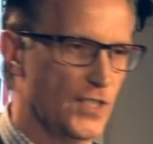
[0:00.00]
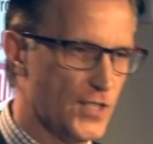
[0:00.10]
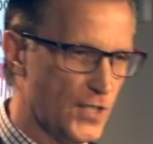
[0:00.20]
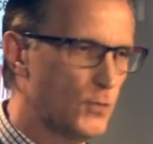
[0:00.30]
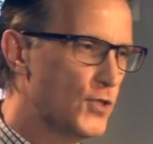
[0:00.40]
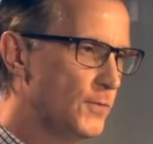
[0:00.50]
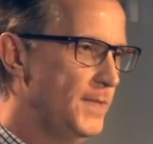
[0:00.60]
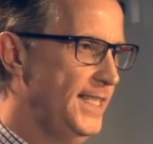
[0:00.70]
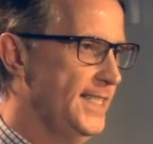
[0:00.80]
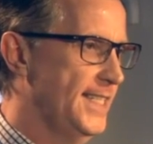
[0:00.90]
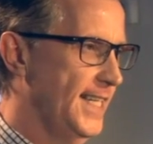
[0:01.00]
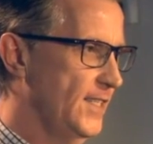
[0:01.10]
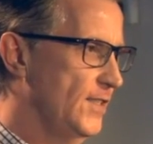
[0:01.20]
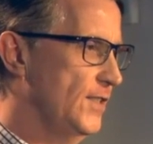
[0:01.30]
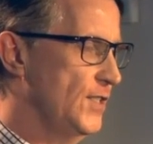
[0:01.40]
that social media
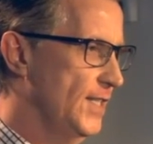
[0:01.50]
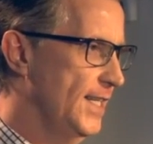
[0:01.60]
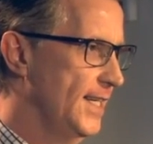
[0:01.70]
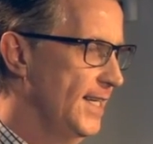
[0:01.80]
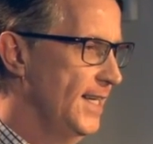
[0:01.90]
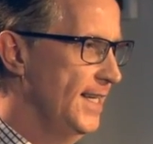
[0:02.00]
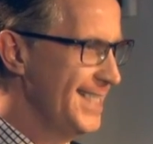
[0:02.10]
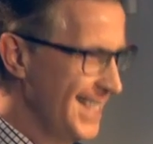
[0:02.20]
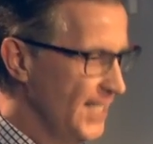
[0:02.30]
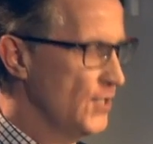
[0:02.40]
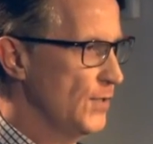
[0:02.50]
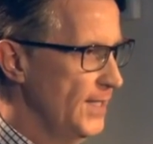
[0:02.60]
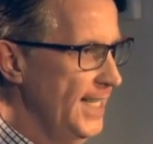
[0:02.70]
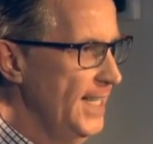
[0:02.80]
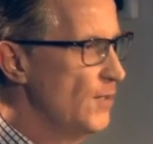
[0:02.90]
technology is
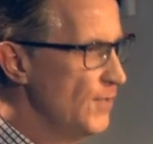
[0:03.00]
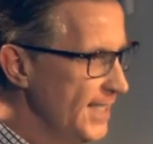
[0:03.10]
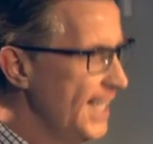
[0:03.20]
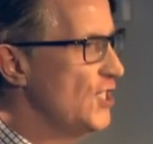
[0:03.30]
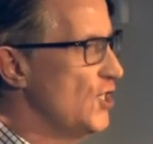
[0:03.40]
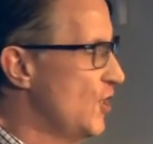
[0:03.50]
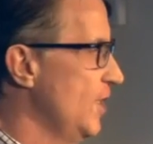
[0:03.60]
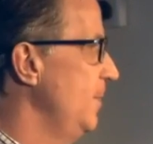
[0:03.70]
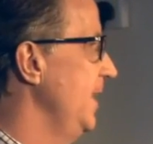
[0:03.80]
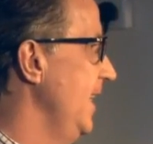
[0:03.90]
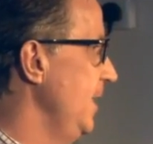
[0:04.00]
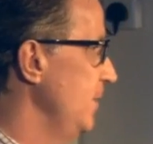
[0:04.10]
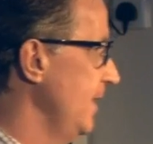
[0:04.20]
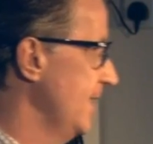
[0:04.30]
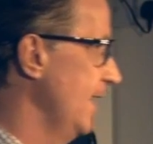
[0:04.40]
actually a relationship-enabling